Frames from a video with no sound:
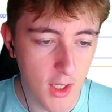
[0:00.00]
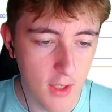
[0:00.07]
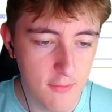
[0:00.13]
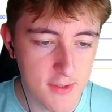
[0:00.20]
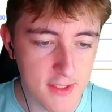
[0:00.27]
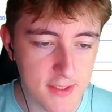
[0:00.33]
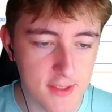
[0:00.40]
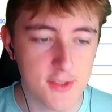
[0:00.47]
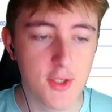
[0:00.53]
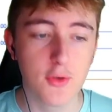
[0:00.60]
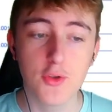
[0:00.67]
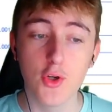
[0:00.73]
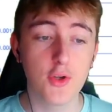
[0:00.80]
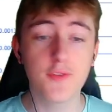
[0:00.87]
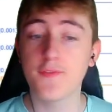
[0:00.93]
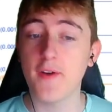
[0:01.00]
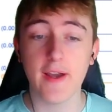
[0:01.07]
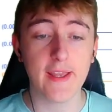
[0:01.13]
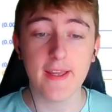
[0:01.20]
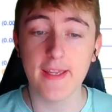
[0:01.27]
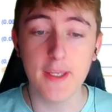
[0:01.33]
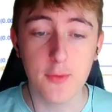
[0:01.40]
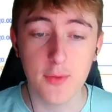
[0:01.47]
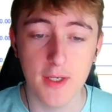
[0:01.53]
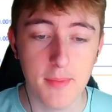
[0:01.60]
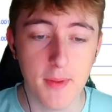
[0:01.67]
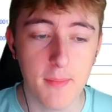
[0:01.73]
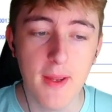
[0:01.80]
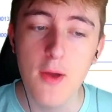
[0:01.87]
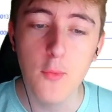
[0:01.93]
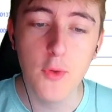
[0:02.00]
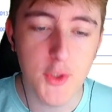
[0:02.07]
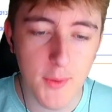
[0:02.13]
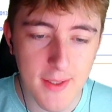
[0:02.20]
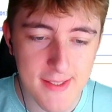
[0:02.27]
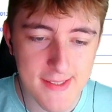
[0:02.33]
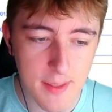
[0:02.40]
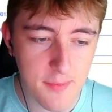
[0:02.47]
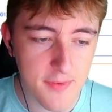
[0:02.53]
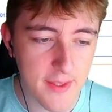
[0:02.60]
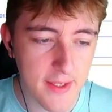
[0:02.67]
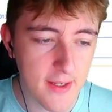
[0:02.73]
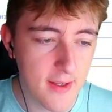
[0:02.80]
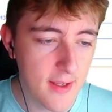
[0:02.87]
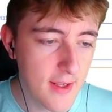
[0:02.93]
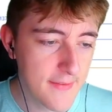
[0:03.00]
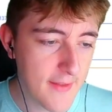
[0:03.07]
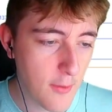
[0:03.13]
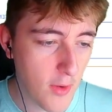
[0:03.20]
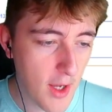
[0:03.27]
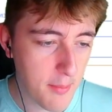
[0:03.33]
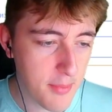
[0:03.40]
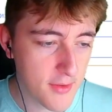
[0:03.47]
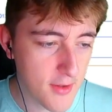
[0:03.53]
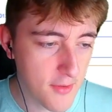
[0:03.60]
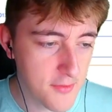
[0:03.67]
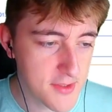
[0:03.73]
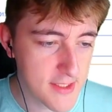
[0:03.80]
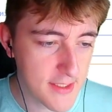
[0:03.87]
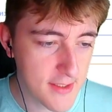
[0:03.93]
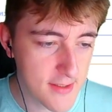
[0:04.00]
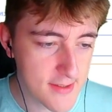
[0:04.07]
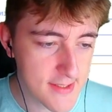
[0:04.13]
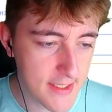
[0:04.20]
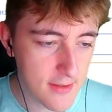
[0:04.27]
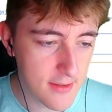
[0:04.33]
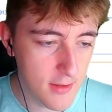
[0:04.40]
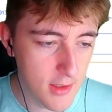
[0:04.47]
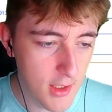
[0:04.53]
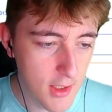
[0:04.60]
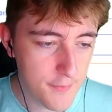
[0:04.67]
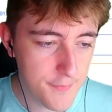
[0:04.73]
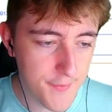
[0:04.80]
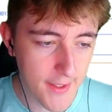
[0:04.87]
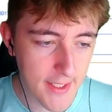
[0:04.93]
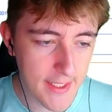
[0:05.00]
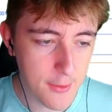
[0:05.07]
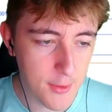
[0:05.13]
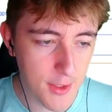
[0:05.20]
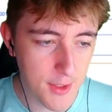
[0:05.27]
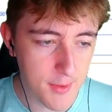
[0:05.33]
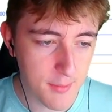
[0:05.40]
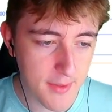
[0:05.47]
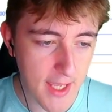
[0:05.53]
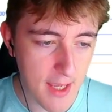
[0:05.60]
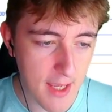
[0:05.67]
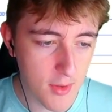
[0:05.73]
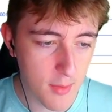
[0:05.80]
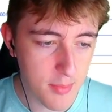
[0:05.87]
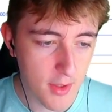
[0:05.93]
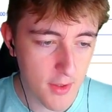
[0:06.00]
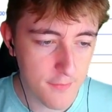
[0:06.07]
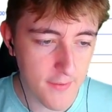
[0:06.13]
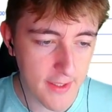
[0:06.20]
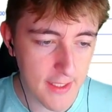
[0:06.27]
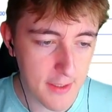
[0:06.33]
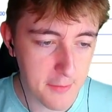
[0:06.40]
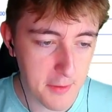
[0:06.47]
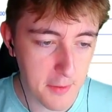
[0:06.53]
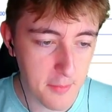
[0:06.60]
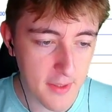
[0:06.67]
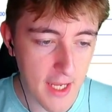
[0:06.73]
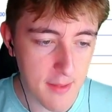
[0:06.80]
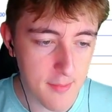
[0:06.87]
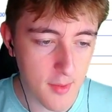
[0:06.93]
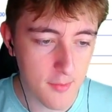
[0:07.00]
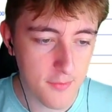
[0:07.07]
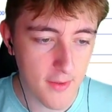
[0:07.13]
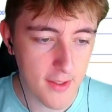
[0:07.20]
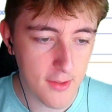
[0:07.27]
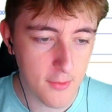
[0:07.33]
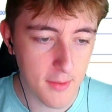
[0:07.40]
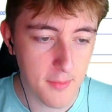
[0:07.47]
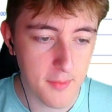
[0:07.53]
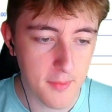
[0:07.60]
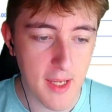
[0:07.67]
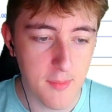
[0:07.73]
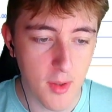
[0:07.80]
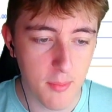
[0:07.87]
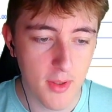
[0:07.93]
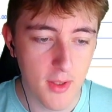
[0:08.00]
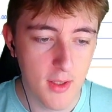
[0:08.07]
resistance. So good fighting at equilibrium. We're doing the same thing. Now what happened? Obviously you can see fighting at equilibrium came up, fighting at equilibrium came up, fighting at equilibrium came up.